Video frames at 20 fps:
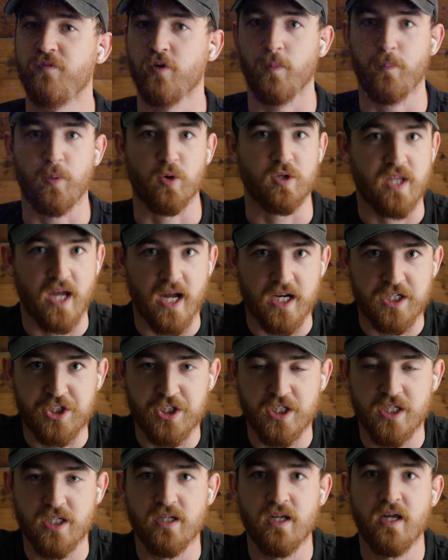for
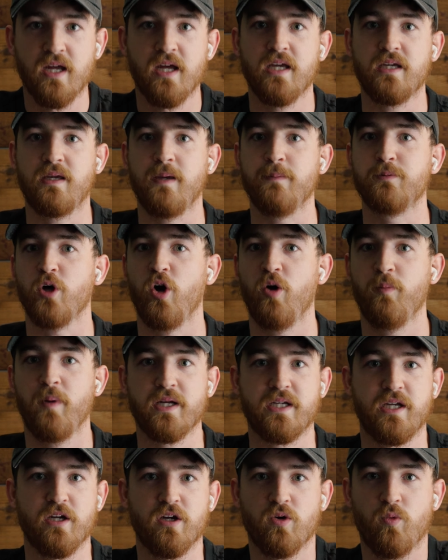protection, it keeps all
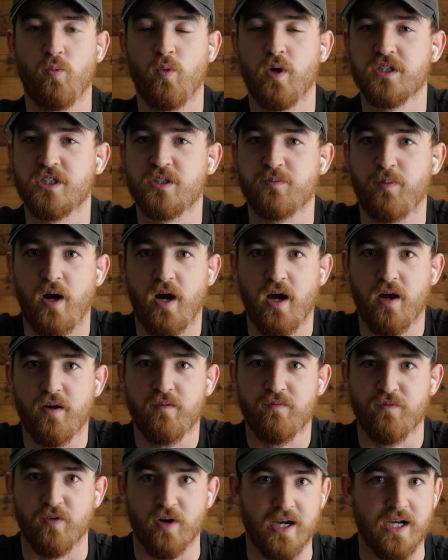my gear in one
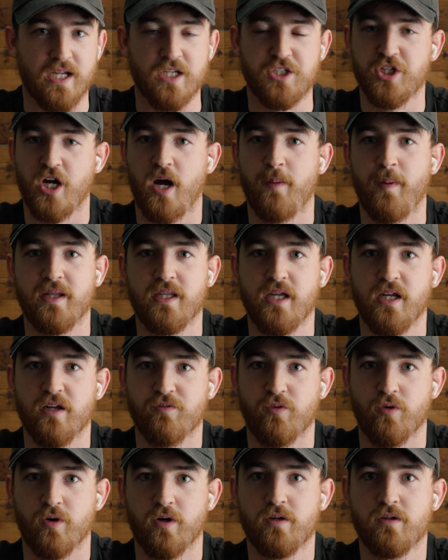spot for any job I need
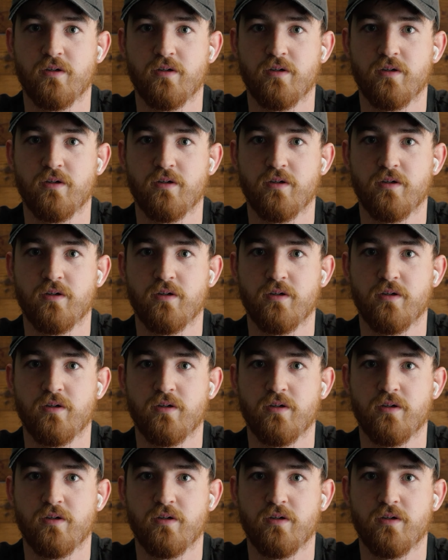it for.